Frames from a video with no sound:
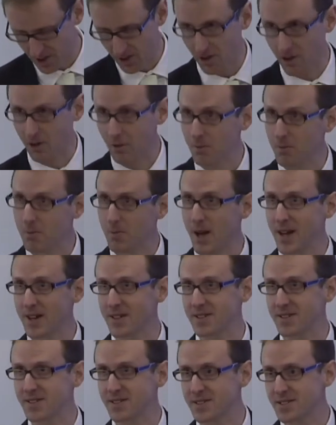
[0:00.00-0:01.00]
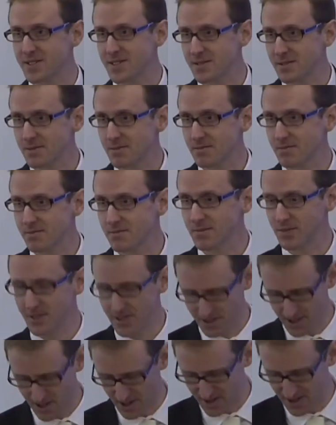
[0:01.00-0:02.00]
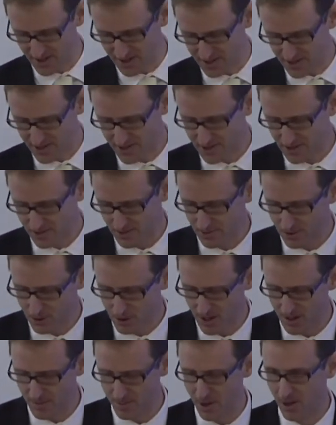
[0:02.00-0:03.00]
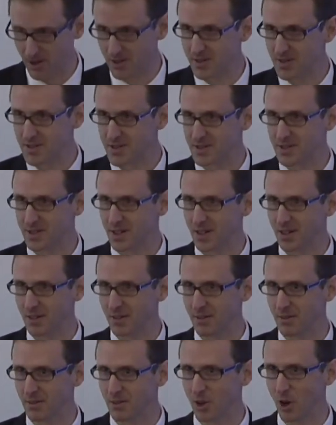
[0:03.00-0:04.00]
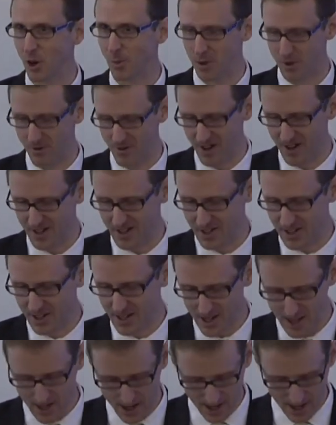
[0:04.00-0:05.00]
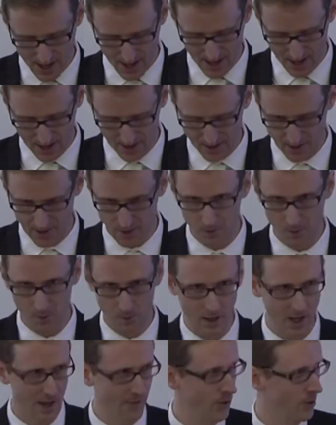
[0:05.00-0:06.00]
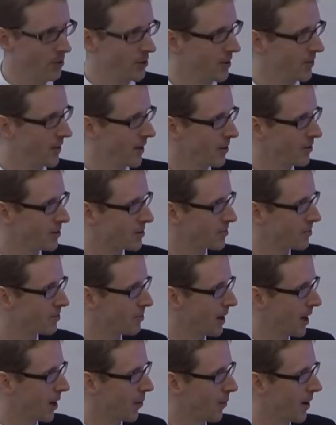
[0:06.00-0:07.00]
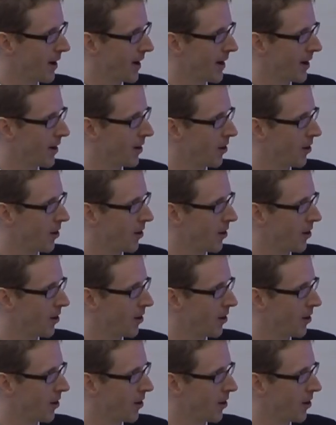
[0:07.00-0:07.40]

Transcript: are patents, designs, trademarks, and copyright. And we'll have a look at those by way